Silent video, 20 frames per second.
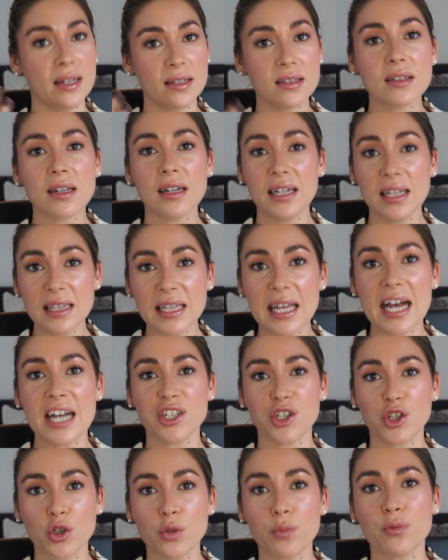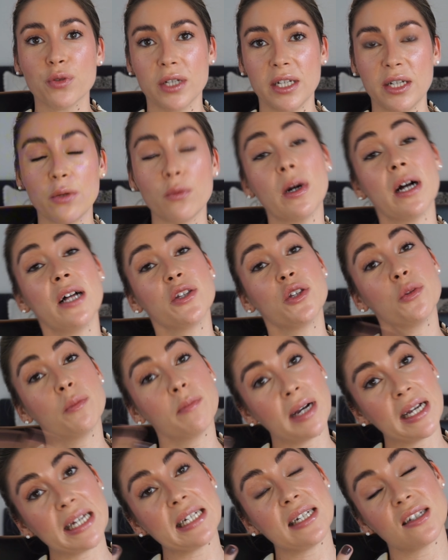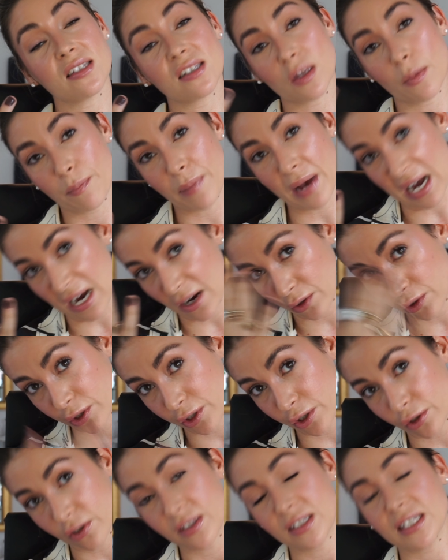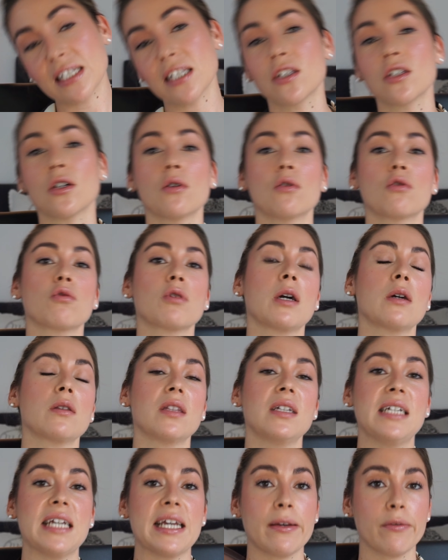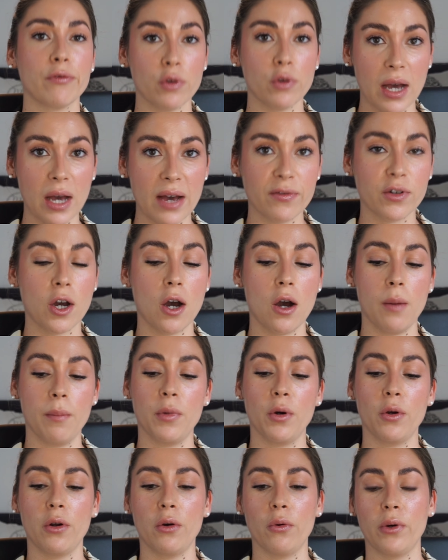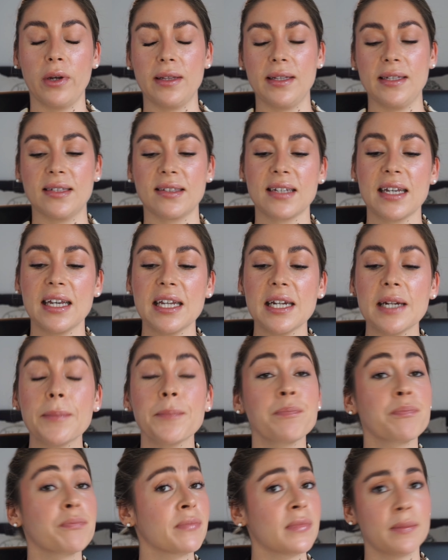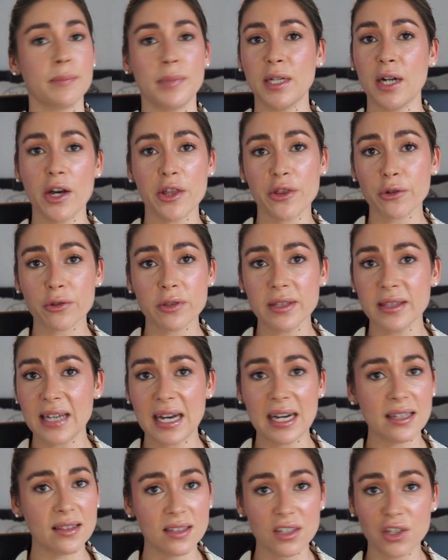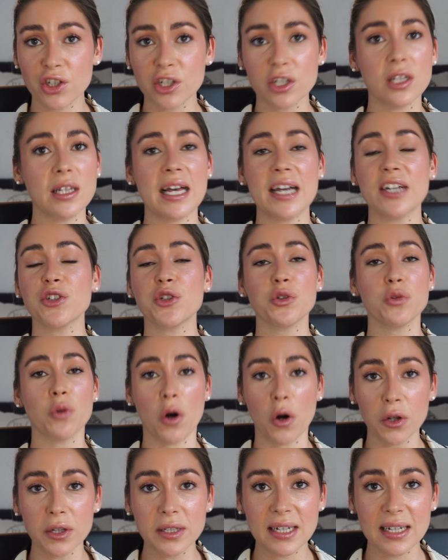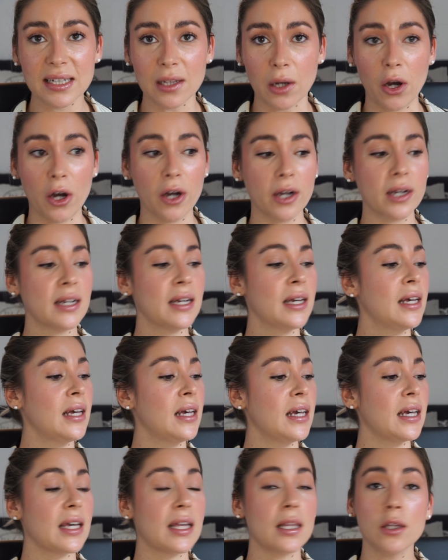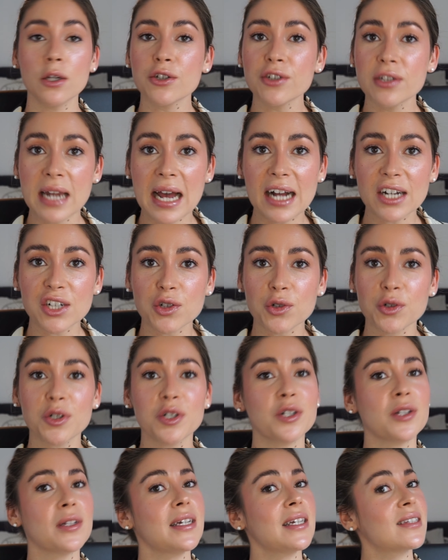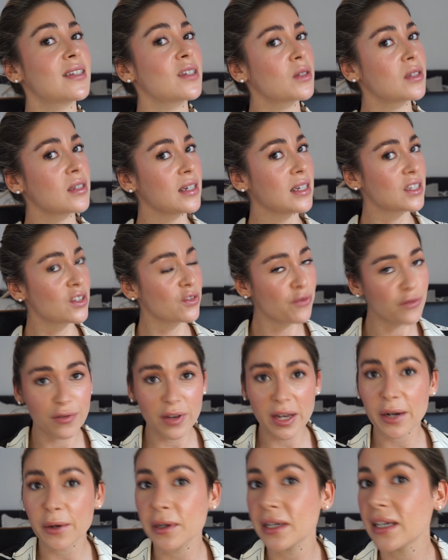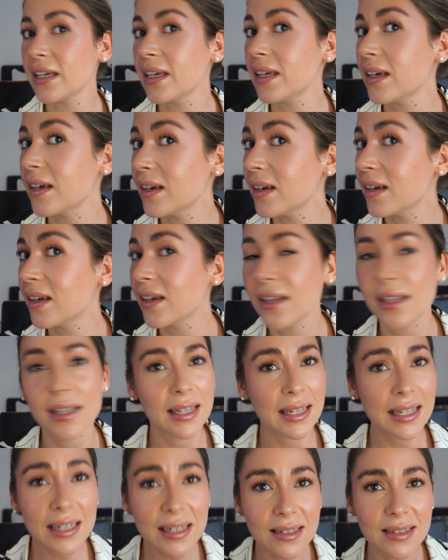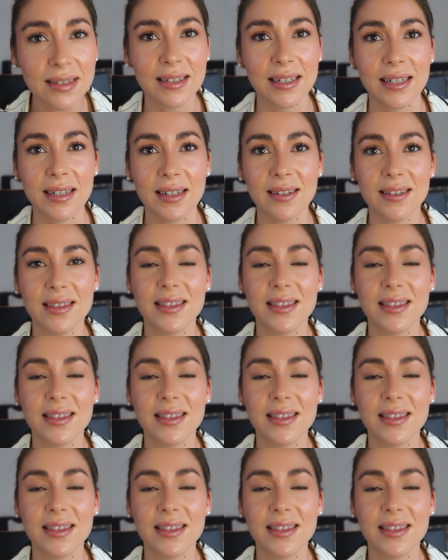It's gonna last you pretty well. You might need to powder your T-zone throughout the day if you have combo to oily skin, But other than that, this should last you all day long. It looks natural. It's very easy.